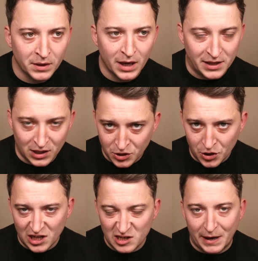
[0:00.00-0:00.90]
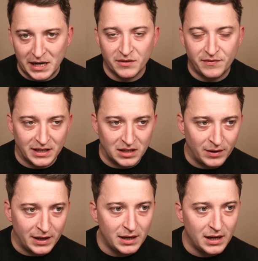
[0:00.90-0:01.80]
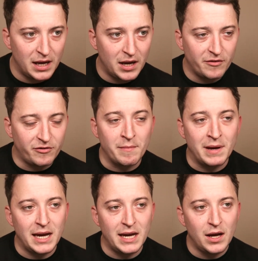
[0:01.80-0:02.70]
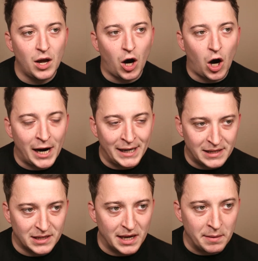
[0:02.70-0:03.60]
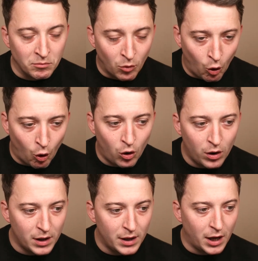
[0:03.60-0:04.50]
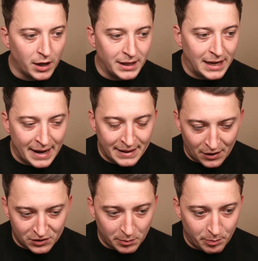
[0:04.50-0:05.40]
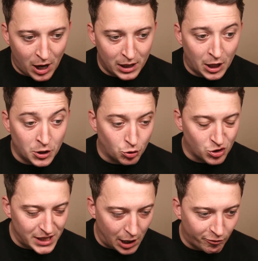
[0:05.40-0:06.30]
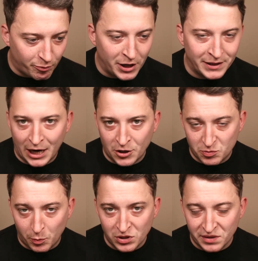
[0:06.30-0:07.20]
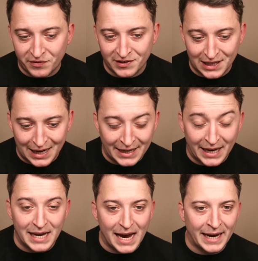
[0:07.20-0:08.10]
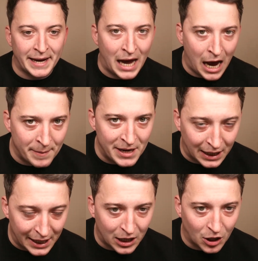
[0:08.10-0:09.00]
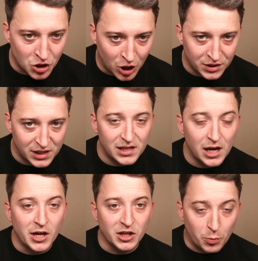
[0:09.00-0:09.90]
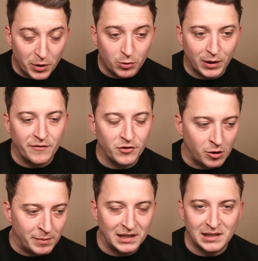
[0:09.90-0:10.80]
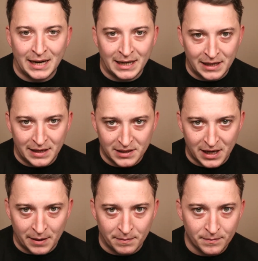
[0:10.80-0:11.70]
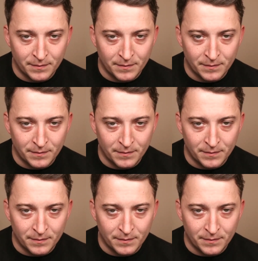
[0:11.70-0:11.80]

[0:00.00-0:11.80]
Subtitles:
He doesn't use his pace effectively. For me, I need to see more getting down to the byline yourself, putting dangerous balls in for Solanke. Yet again, how many clear-cut chances did we create for Dominic Solanke this game?